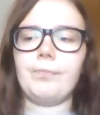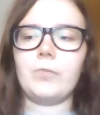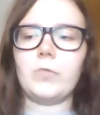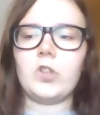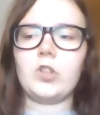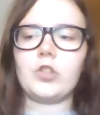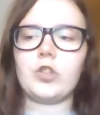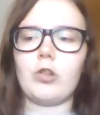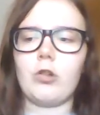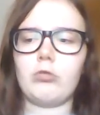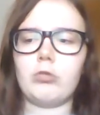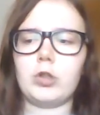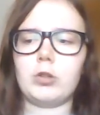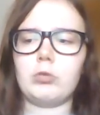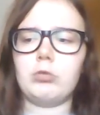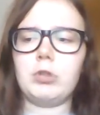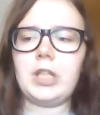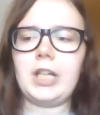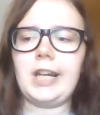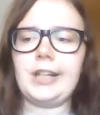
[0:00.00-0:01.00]
So what
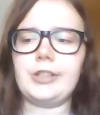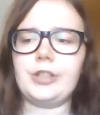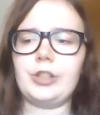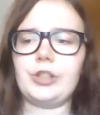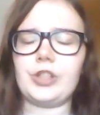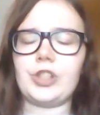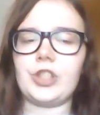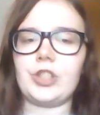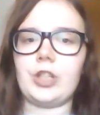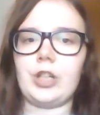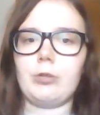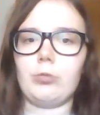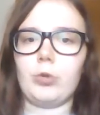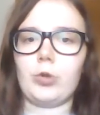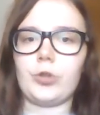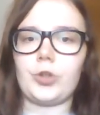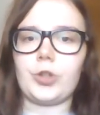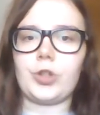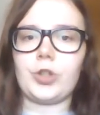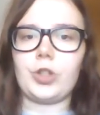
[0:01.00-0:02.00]
we had instead
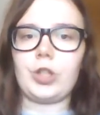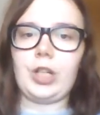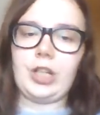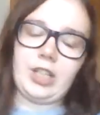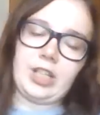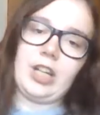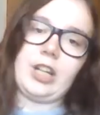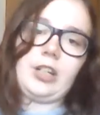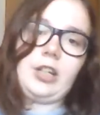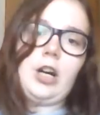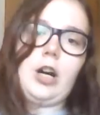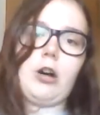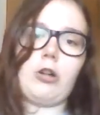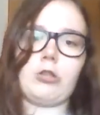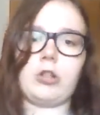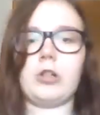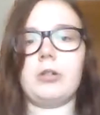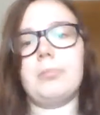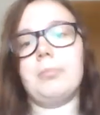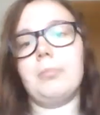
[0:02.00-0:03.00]
was again
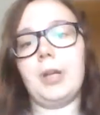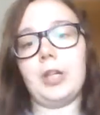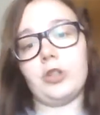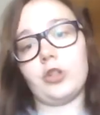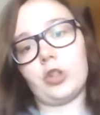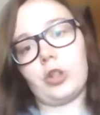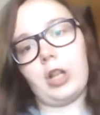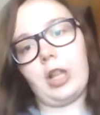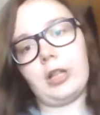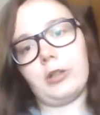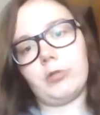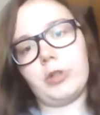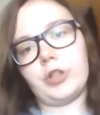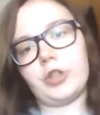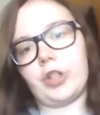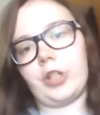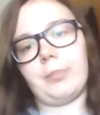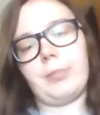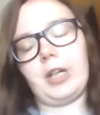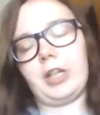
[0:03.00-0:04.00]
our major
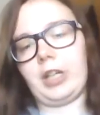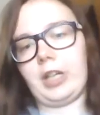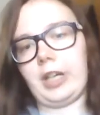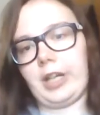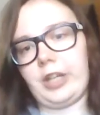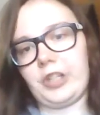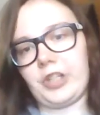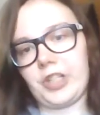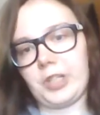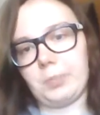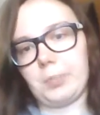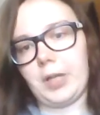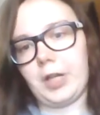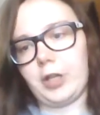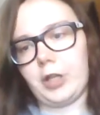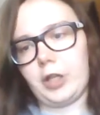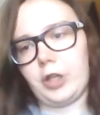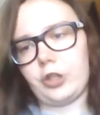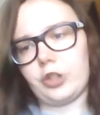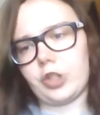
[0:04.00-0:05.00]
language, in my case
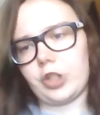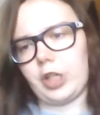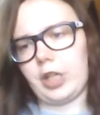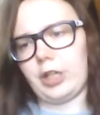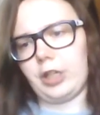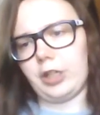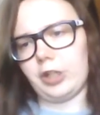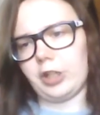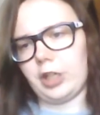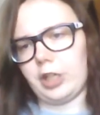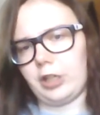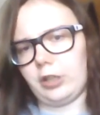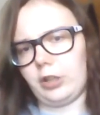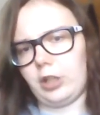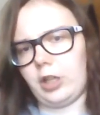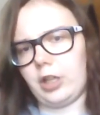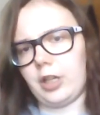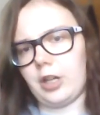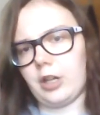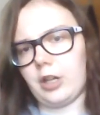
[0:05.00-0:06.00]
Spanish, and again
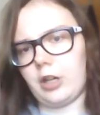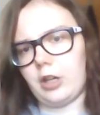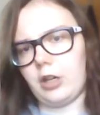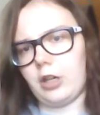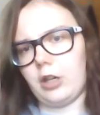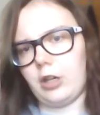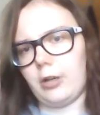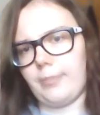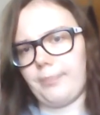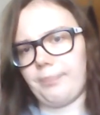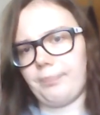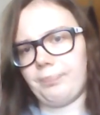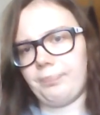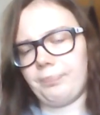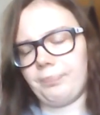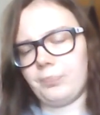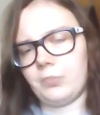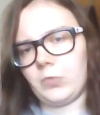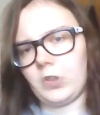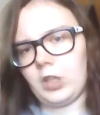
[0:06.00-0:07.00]
like
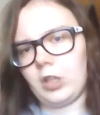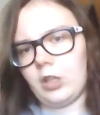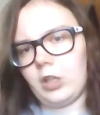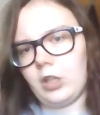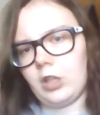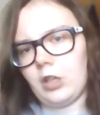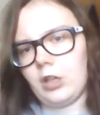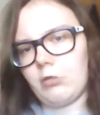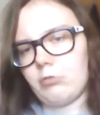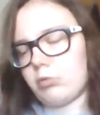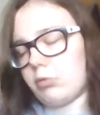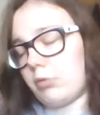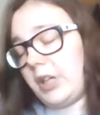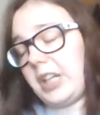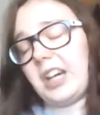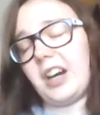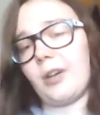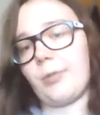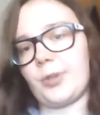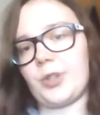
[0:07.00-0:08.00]

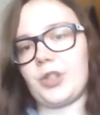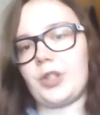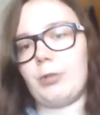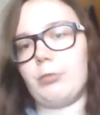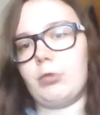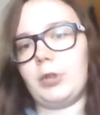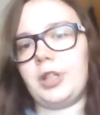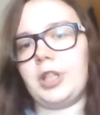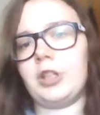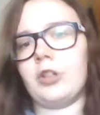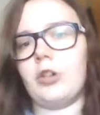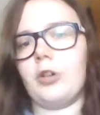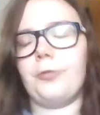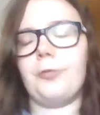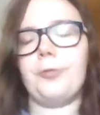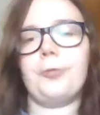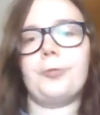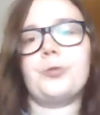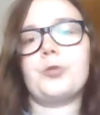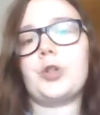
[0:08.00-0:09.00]
3 hours a week of
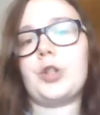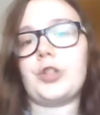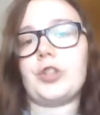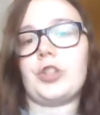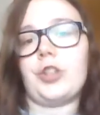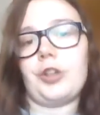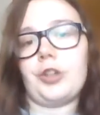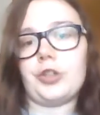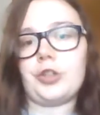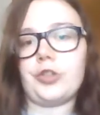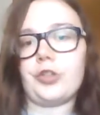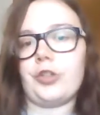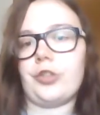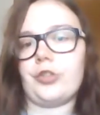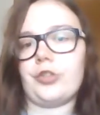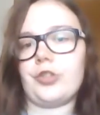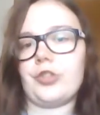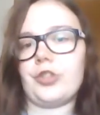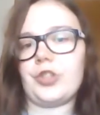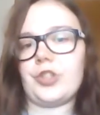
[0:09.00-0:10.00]

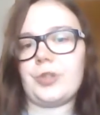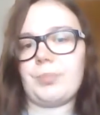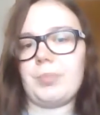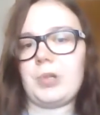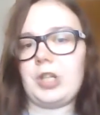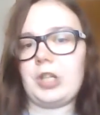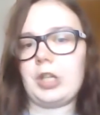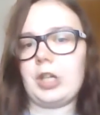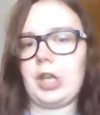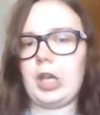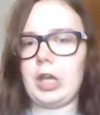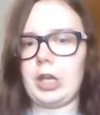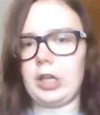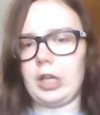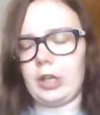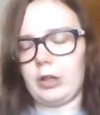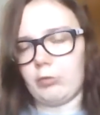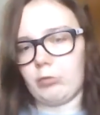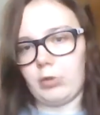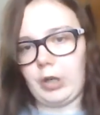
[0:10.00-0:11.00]
translation, speaking
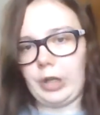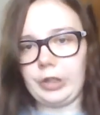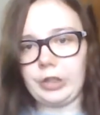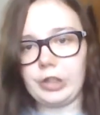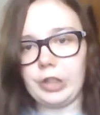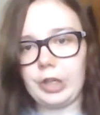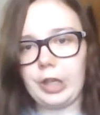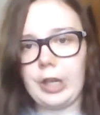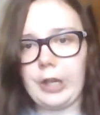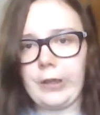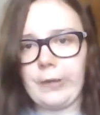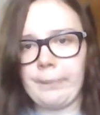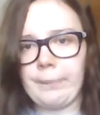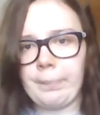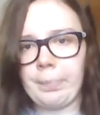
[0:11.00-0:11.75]
and writing.